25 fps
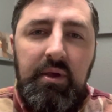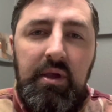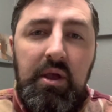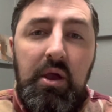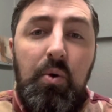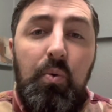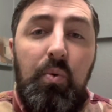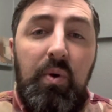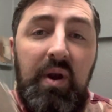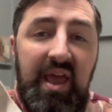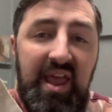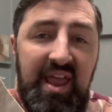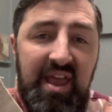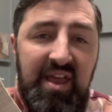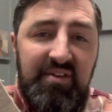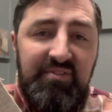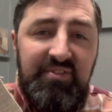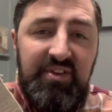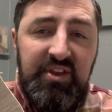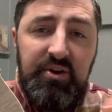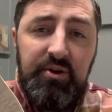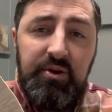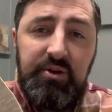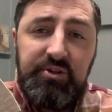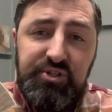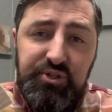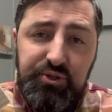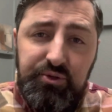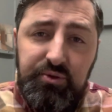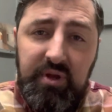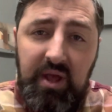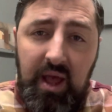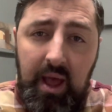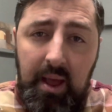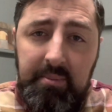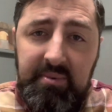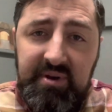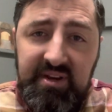What I have here are two
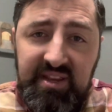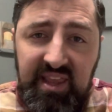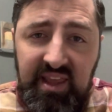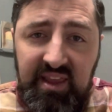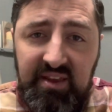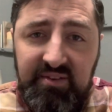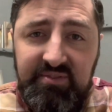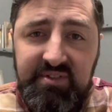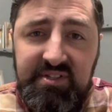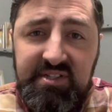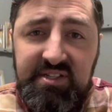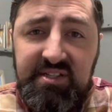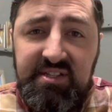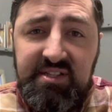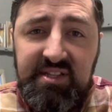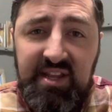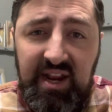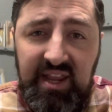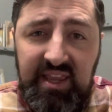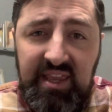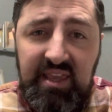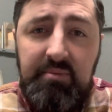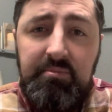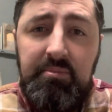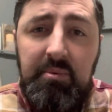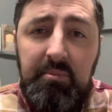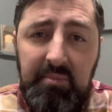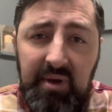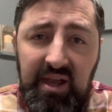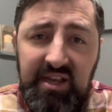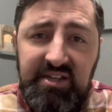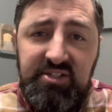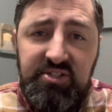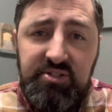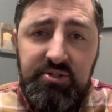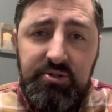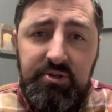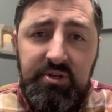common canvases that I keep in my
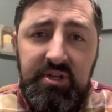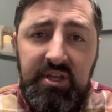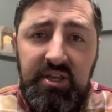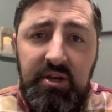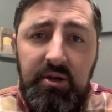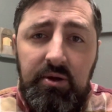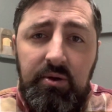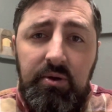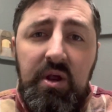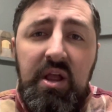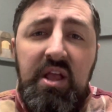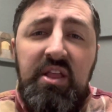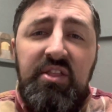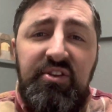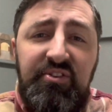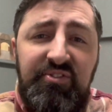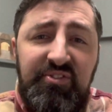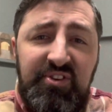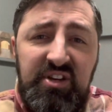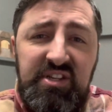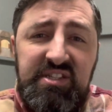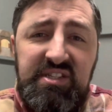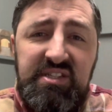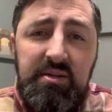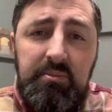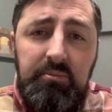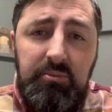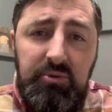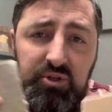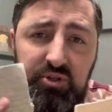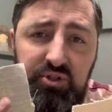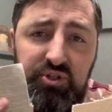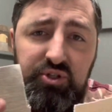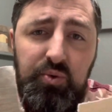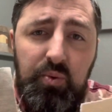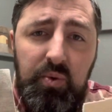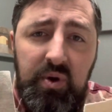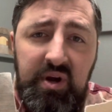studio. They're very similar
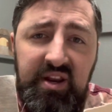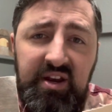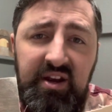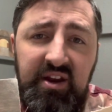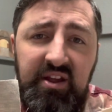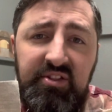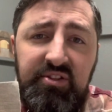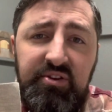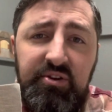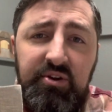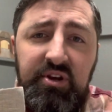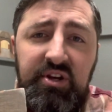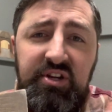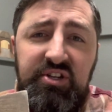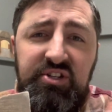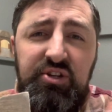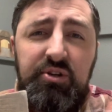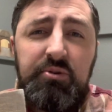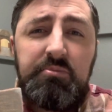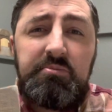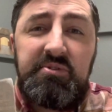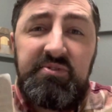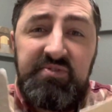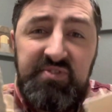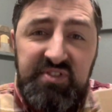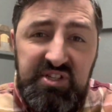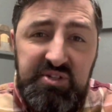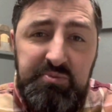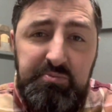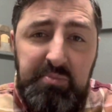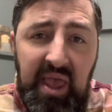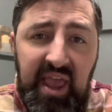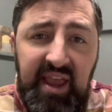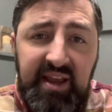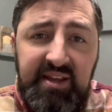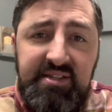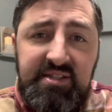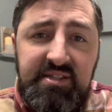to one another in terms of
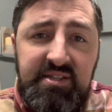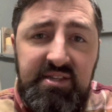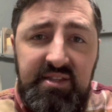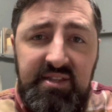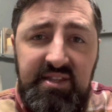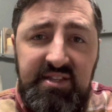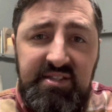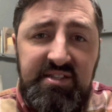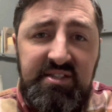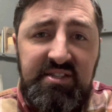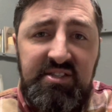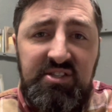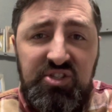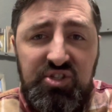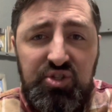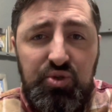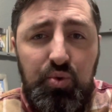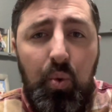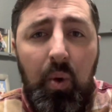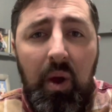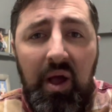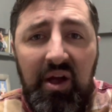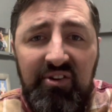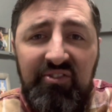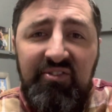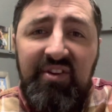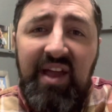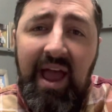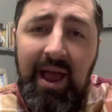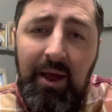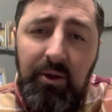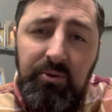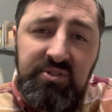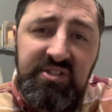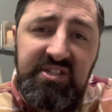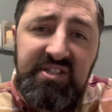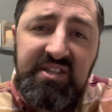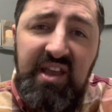specs. This is
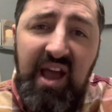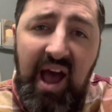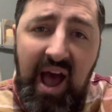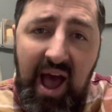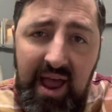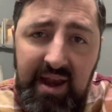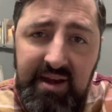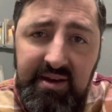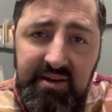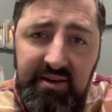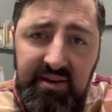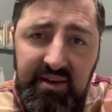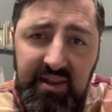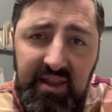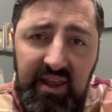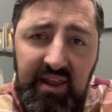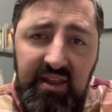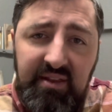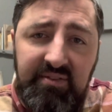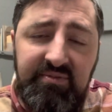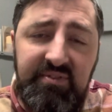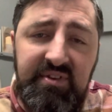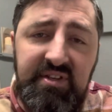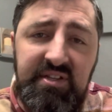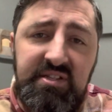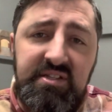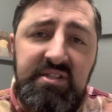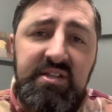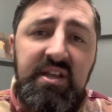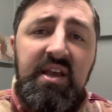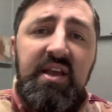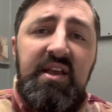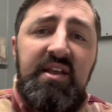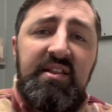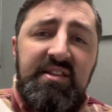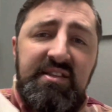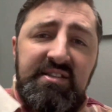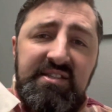12-ounce cotton canvas.
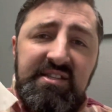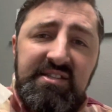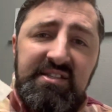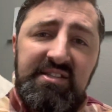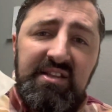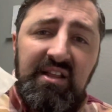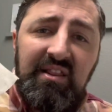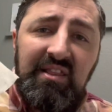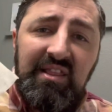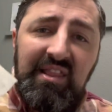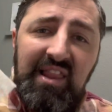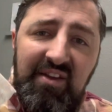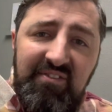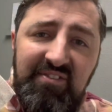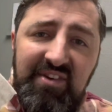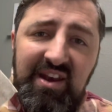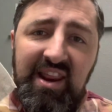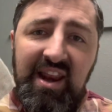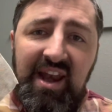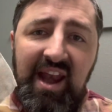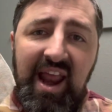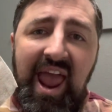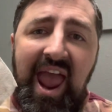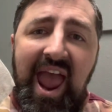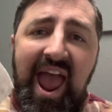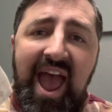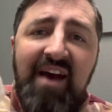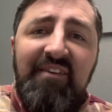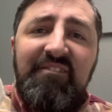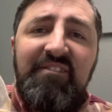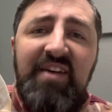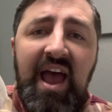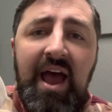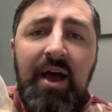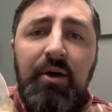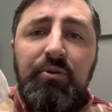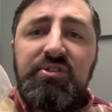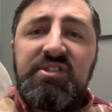This is
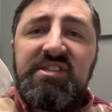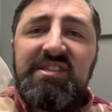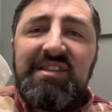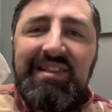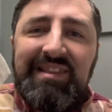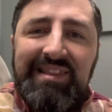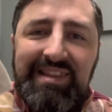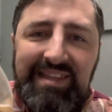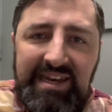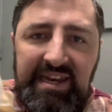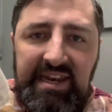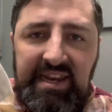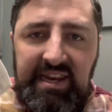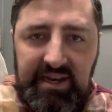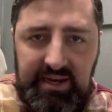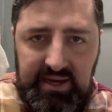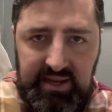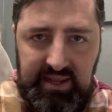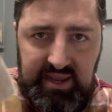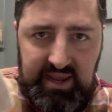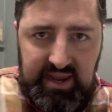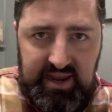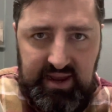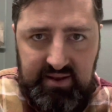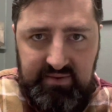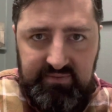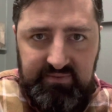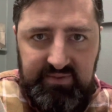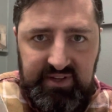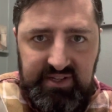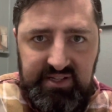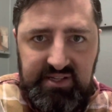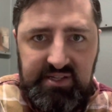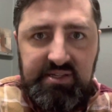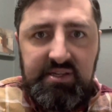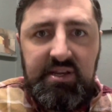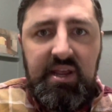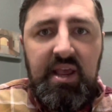11.5-ounce linen
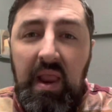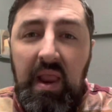canvas.